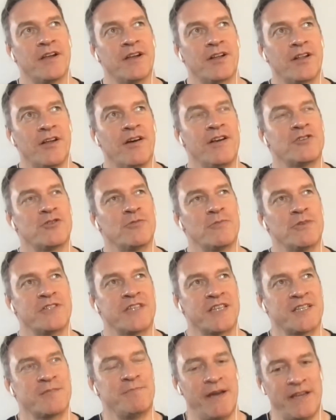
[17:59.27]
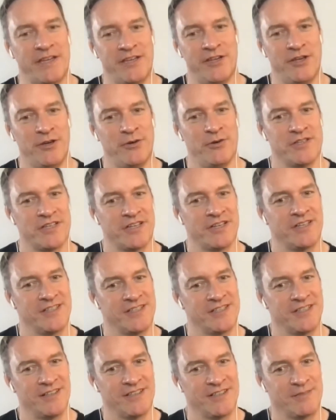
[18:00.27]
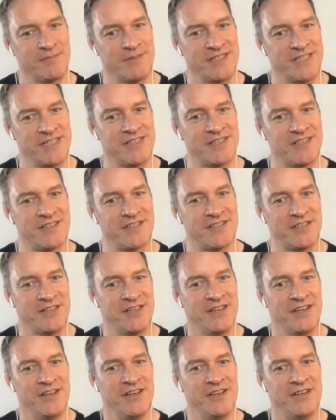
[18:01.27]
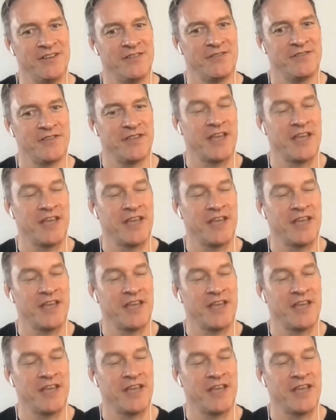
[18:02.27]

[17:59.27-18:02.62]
clients almost expect you as a consulting business to they